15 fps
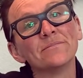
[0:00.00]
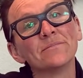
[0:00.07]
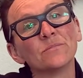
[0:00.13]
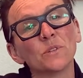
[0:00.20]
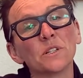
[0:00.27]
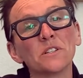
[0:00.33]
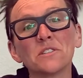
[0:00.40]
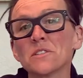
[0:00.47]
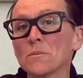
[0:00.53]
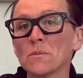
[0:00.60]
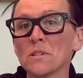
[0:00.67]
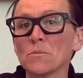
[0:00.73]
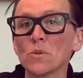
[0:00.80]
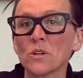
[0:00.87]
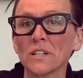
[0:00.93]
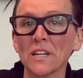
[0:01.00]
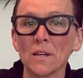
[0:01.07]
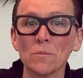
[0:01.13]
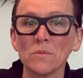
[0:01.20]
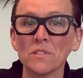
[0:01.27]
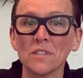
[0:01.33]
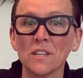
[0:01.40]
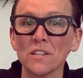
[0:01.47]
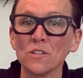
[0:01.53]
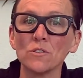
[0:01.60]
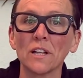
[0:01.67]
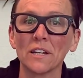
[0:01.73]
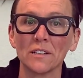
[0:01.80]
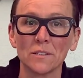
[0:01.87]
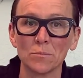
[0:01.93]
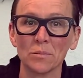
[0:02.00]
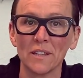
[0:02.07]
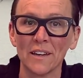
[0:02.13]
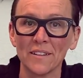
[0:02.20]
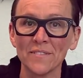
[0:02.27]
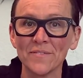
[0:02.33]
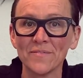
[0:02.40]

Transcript: What are some of the board games that you like to play?